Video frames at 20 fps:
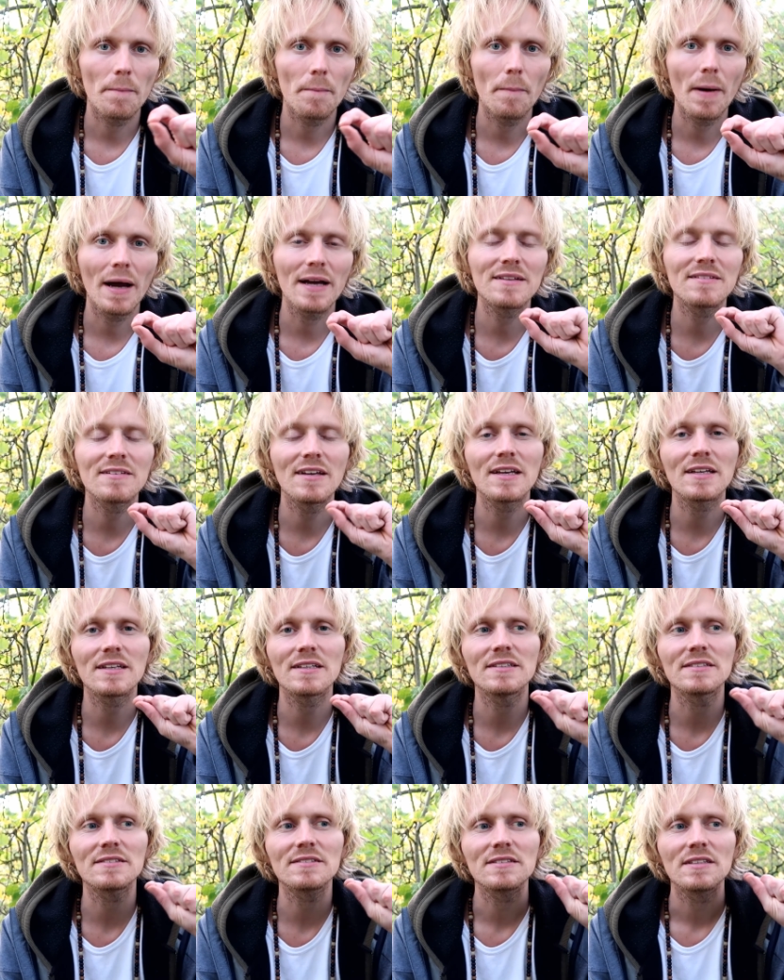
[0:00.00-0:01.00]
my take
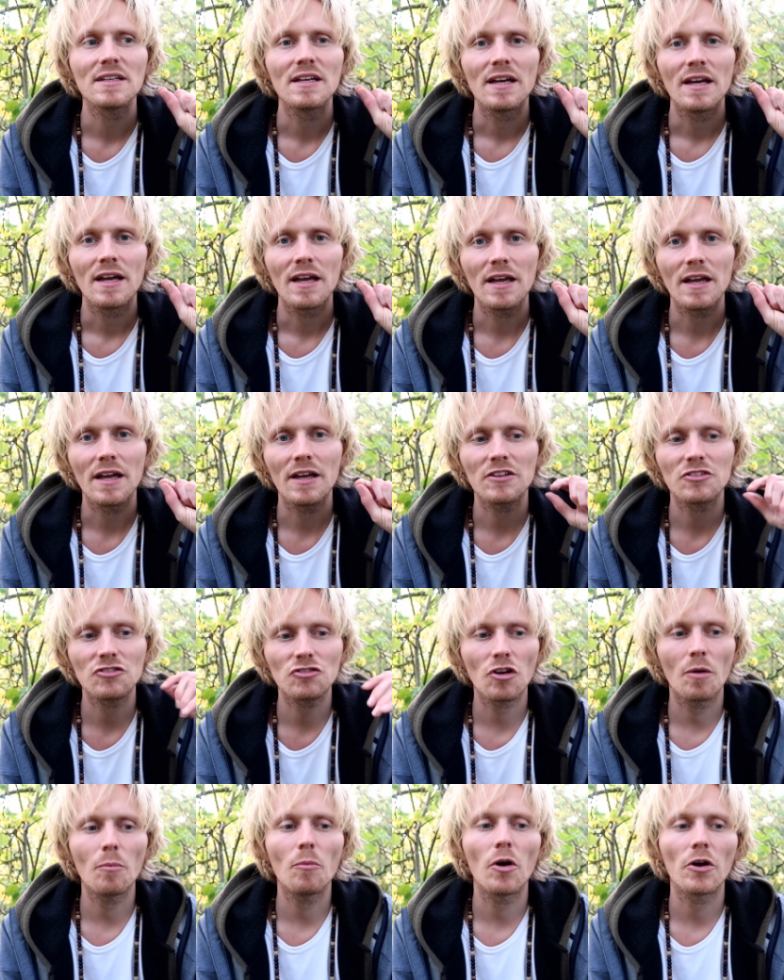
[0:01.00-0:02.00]
is
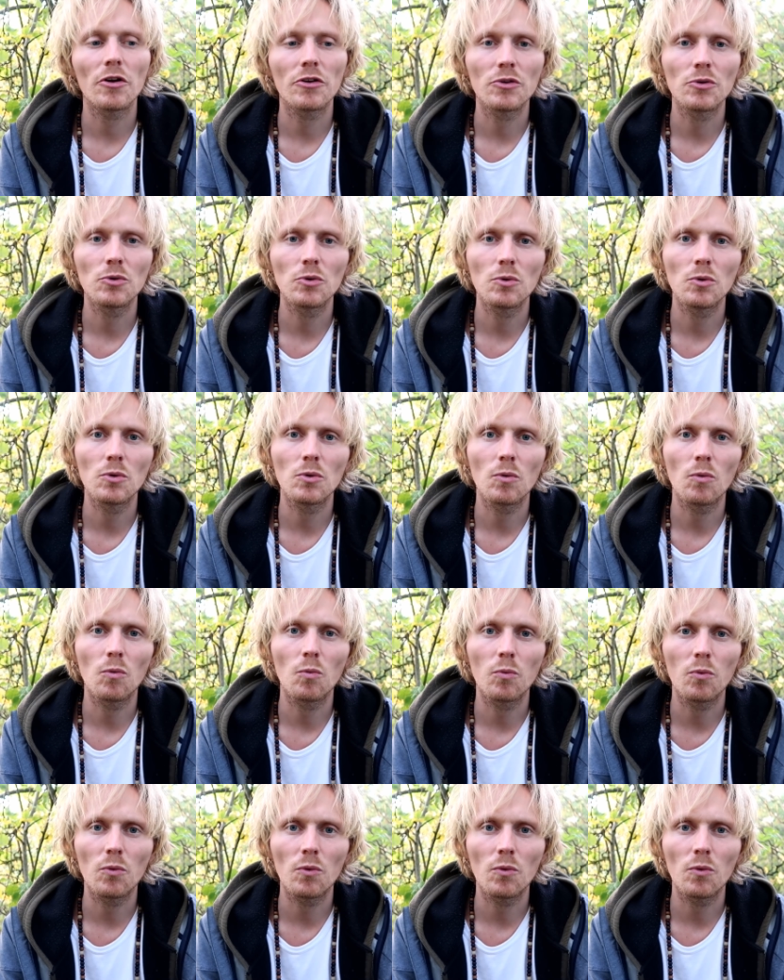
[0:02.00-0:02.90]
someone who